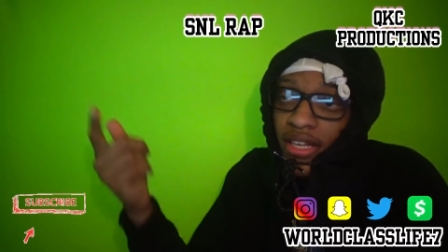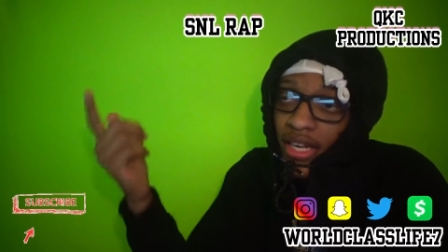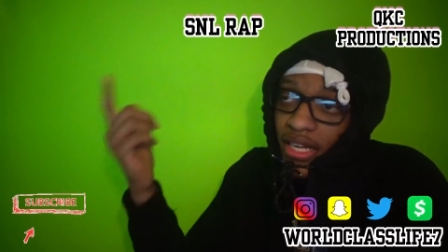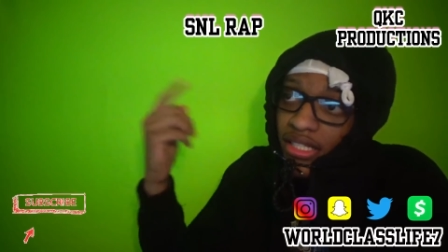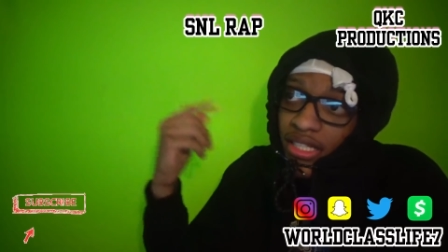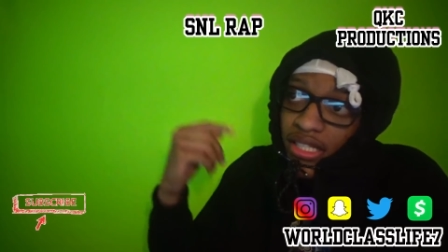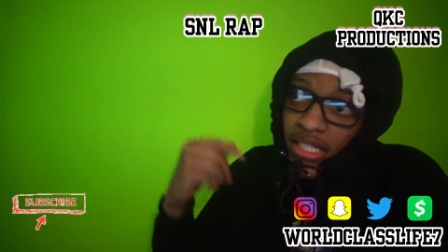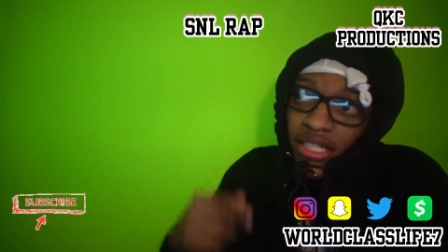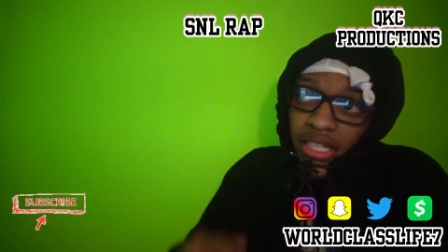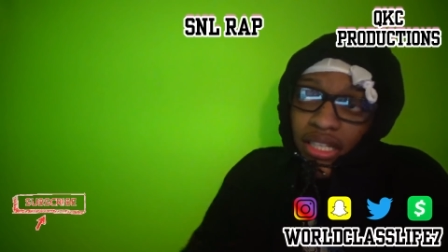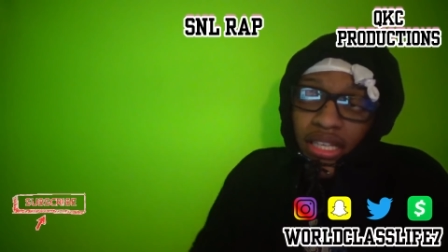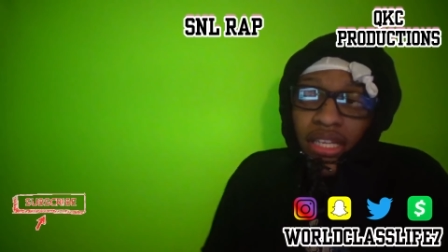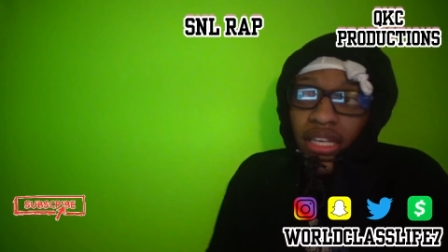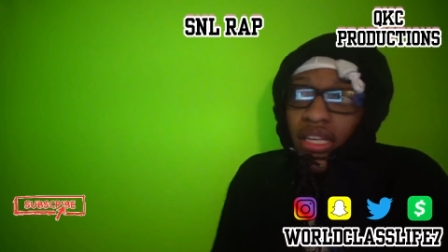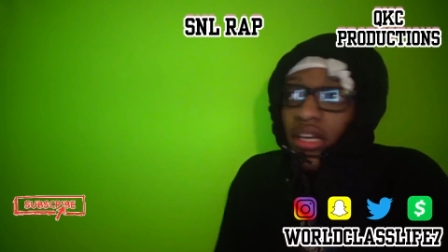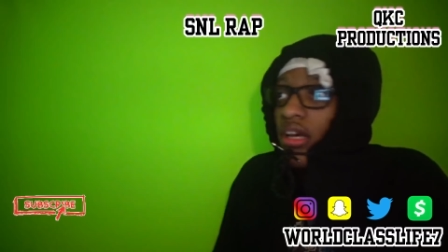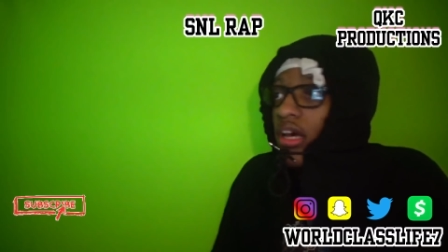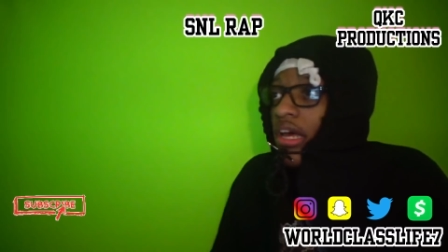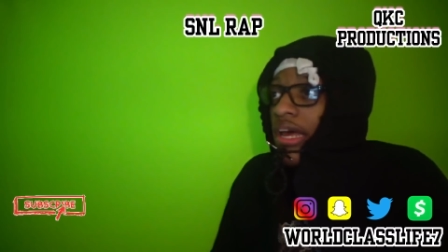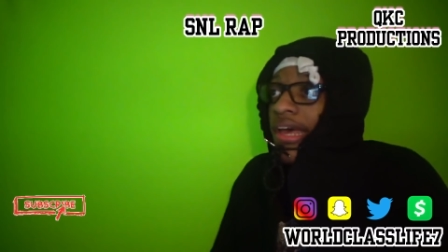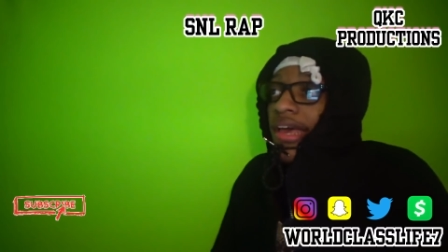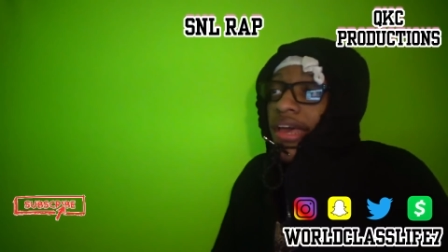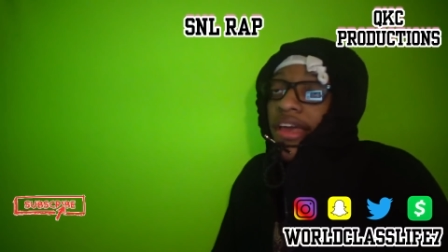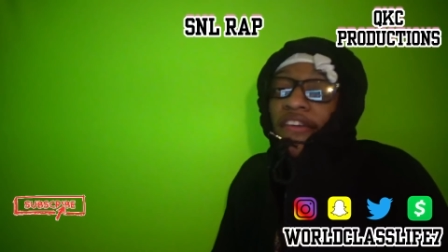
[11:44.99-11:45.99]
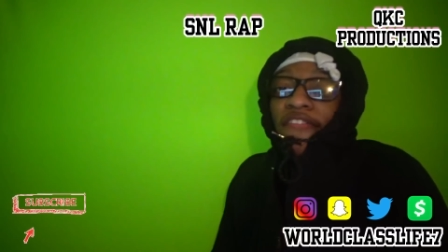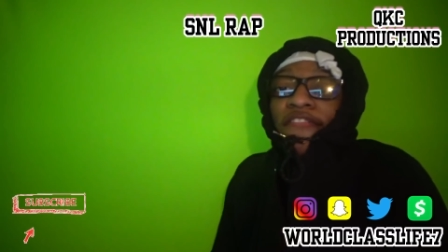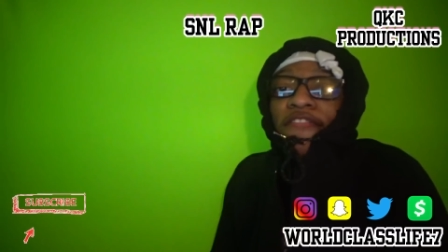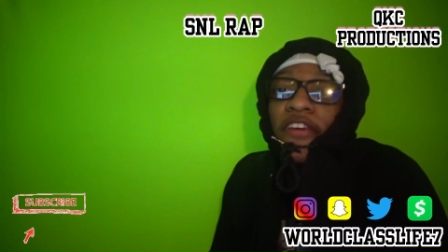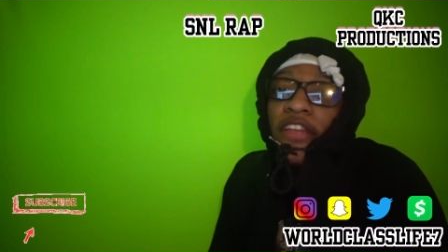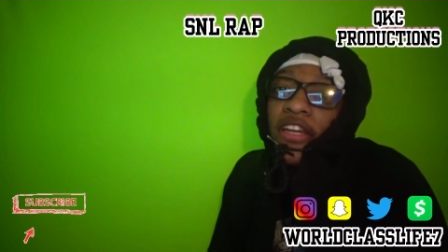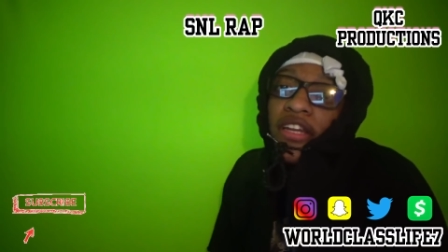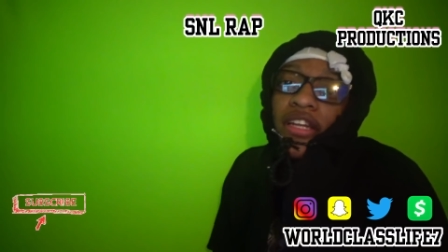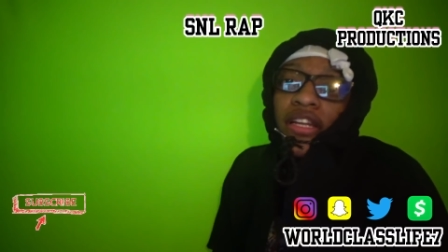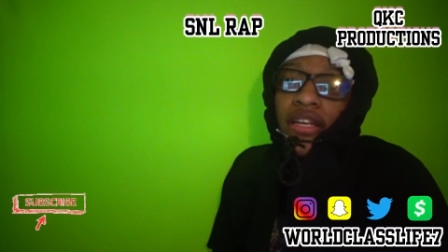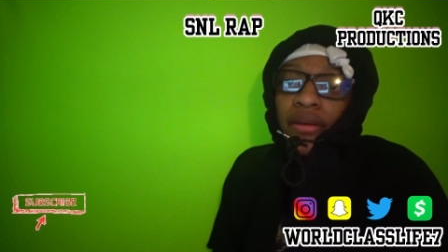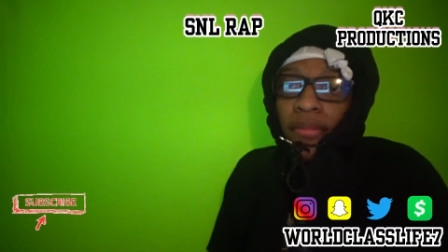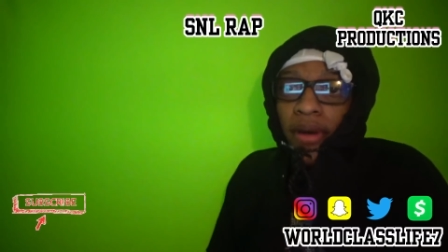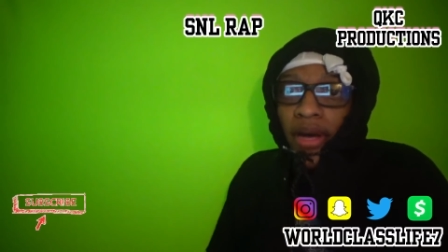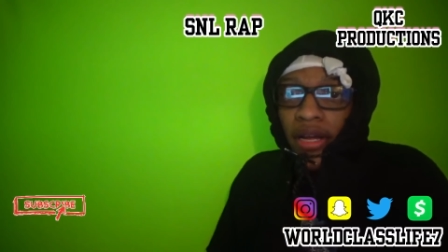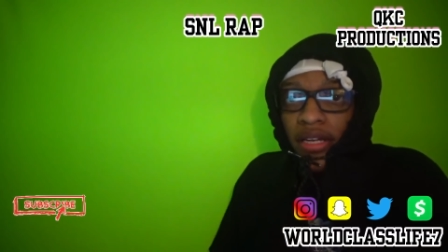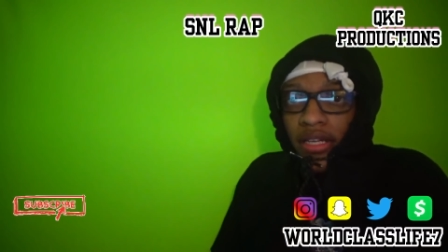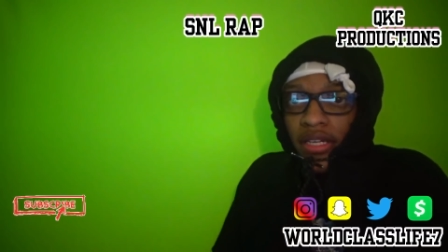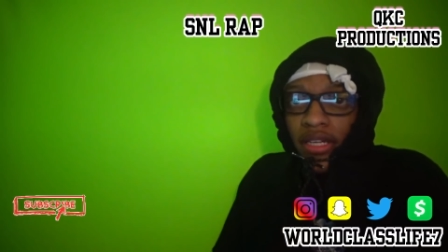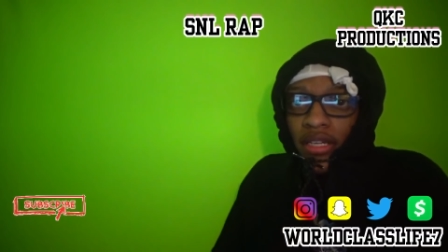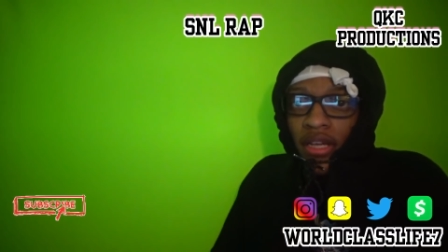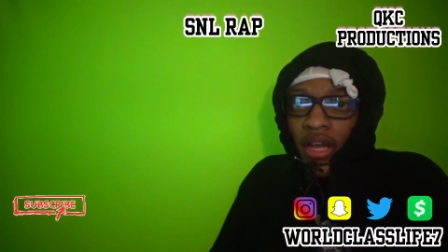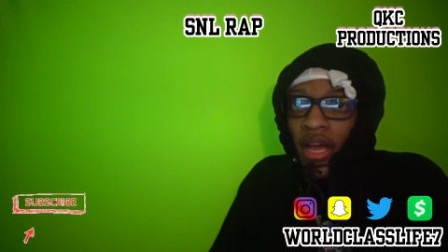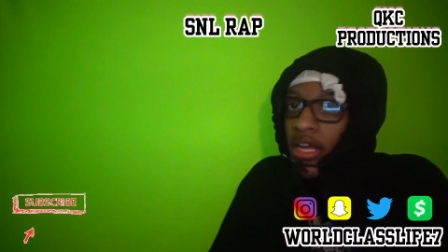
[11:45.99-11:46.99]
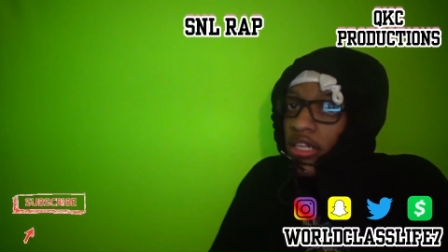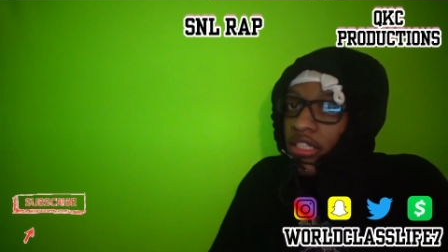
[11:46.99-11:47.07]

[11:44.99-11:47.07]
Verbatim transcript: that shit get a infinity, my nigga.